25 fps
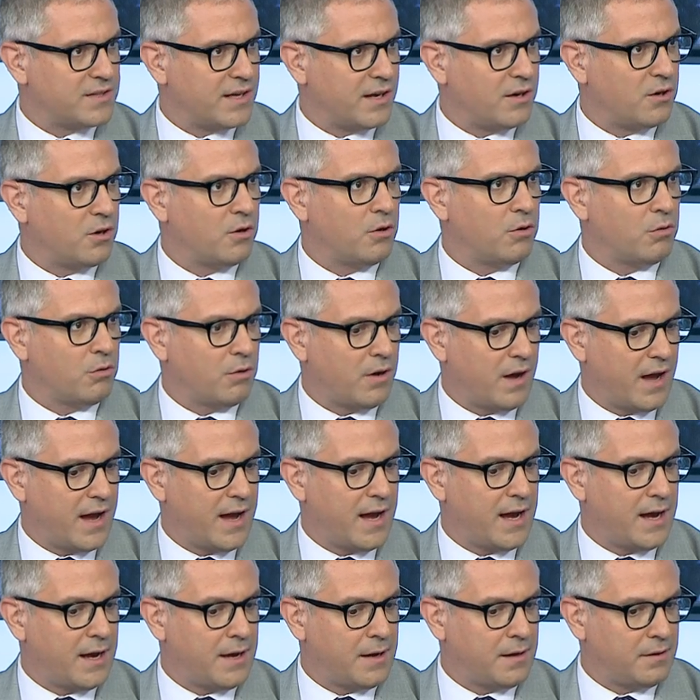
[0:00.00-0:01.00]
ago,
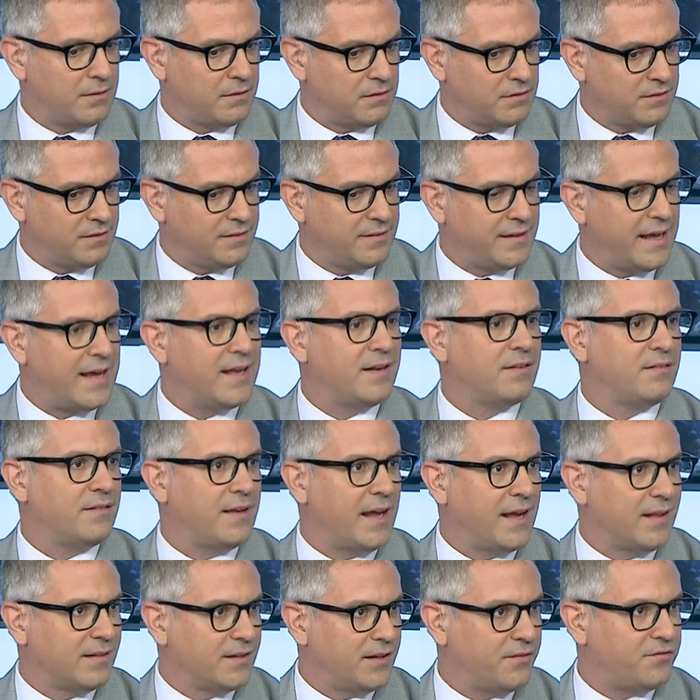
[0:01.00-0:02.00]
then
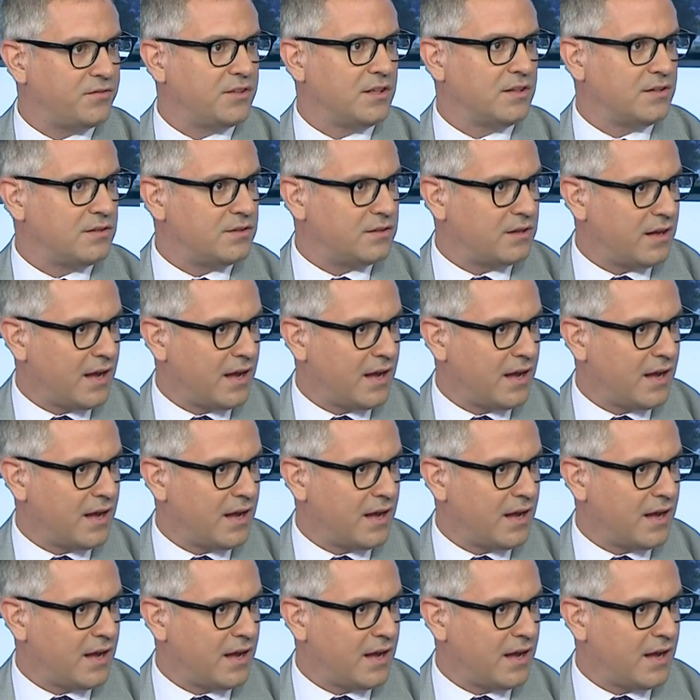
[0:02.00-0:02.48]
they lifted